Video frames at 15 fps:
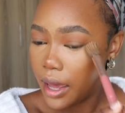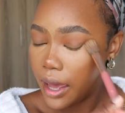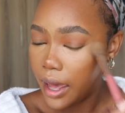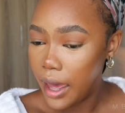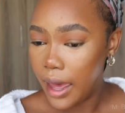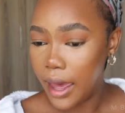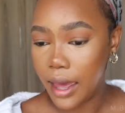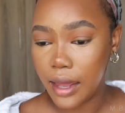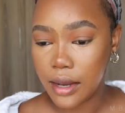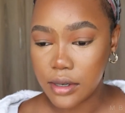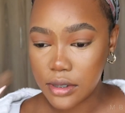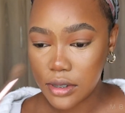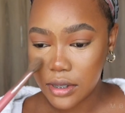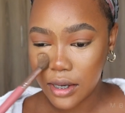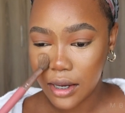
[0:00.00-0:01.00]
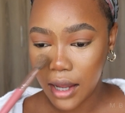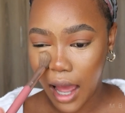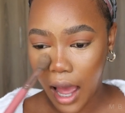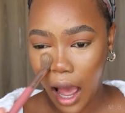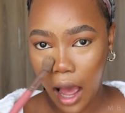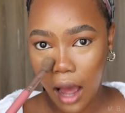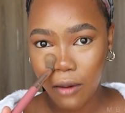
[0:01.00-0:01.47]
and
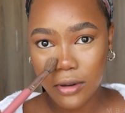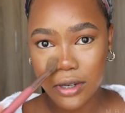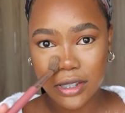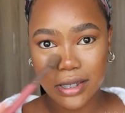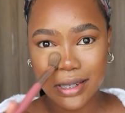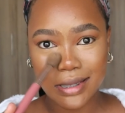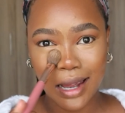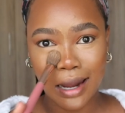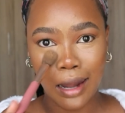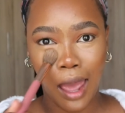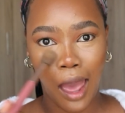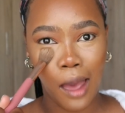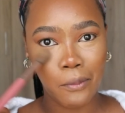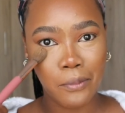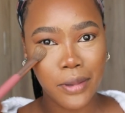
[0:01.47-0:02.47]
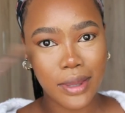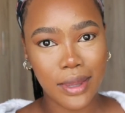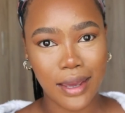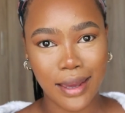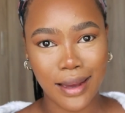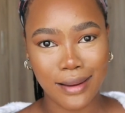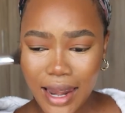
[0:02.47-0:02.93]
I was just unhappy
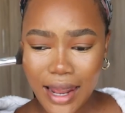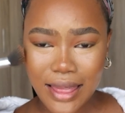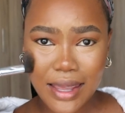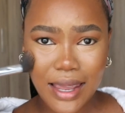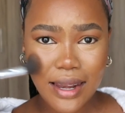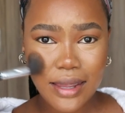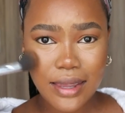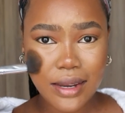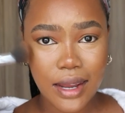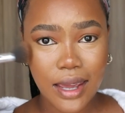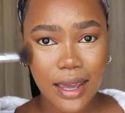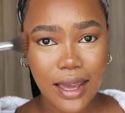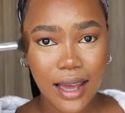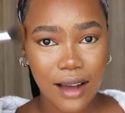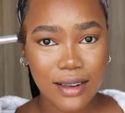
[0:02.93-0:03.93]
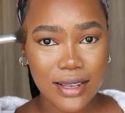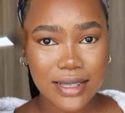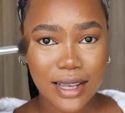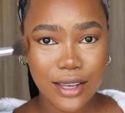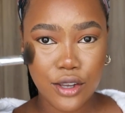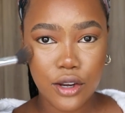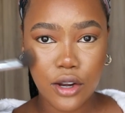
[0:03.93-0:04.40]
there. And at the end of the day, I was
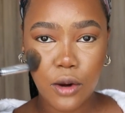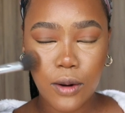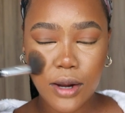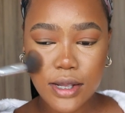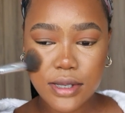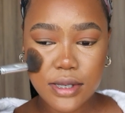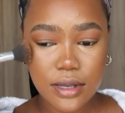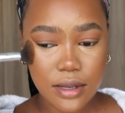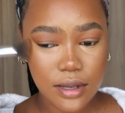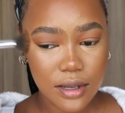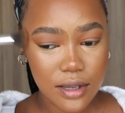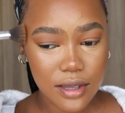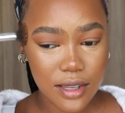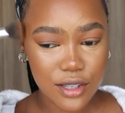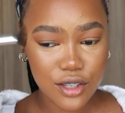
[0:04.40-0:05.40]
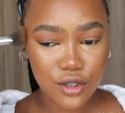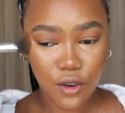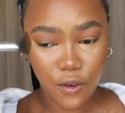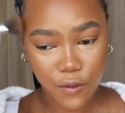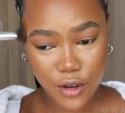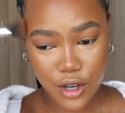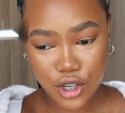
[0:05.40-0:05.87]
like, you know what, this is your
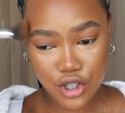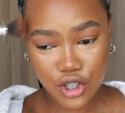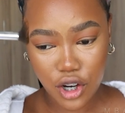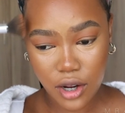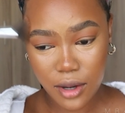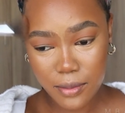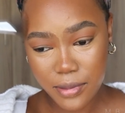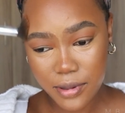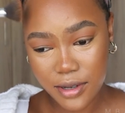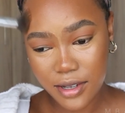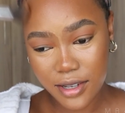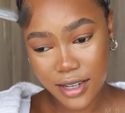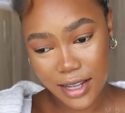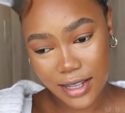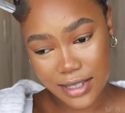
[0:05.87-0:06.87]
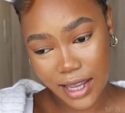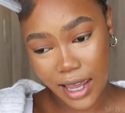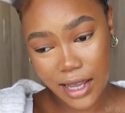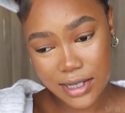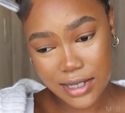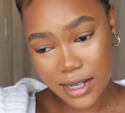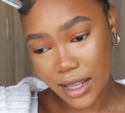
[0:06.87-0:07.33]
first job, it's
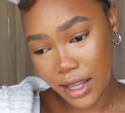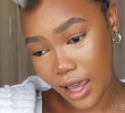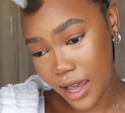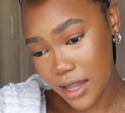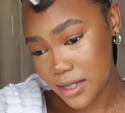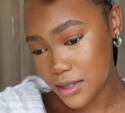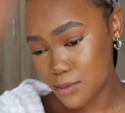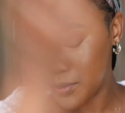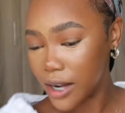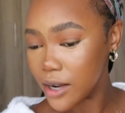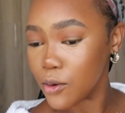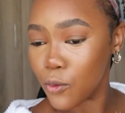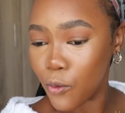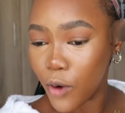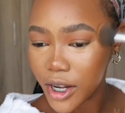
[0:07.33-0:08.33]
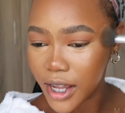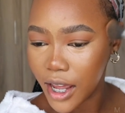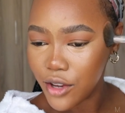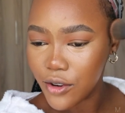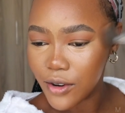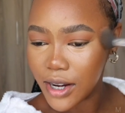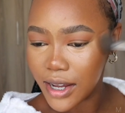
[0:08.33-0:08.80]
hectic, yes, but what
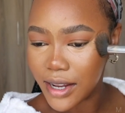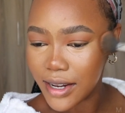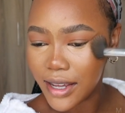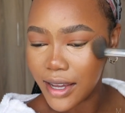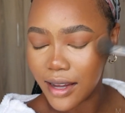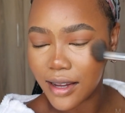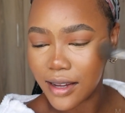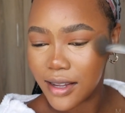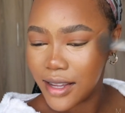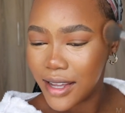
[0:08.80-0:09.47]
can you learn here?